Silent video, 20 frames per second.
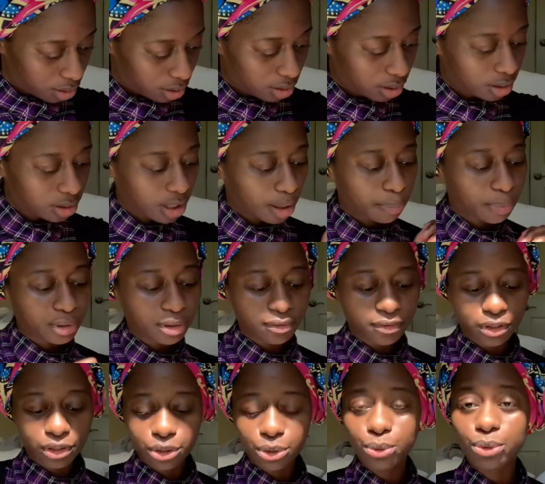of
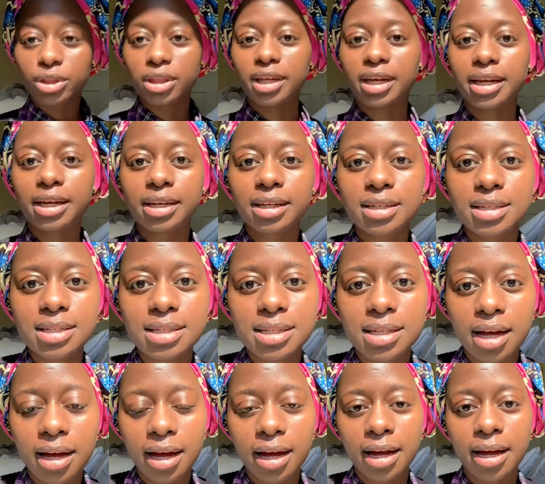new things
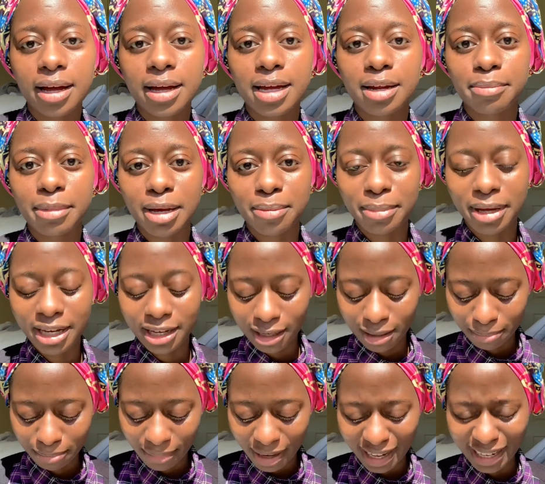in my
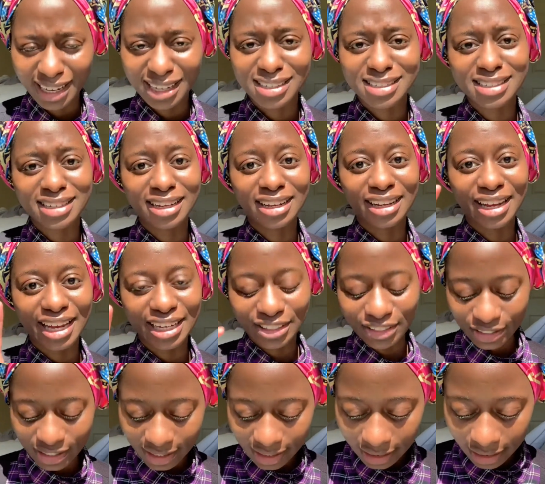makeup, I guess,
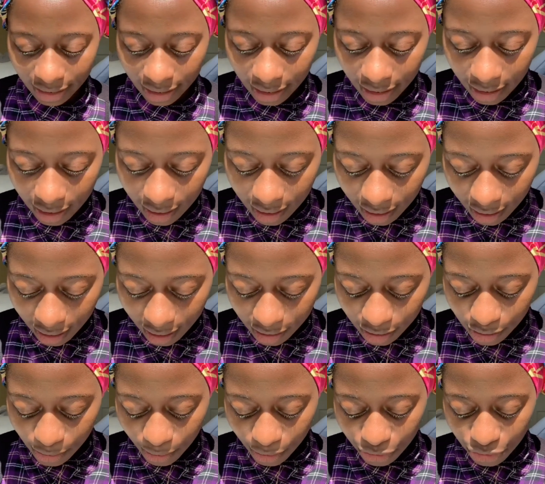collection. And
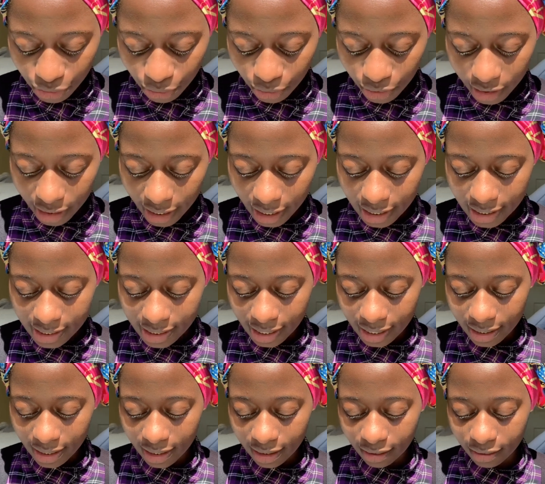so I'll show you guys. I
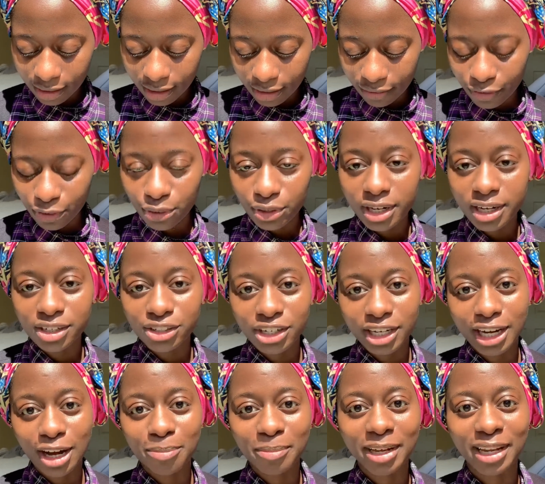think if you didn't
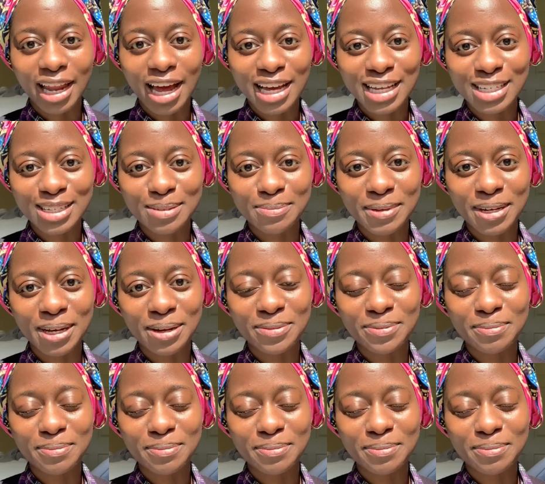check out my last makeup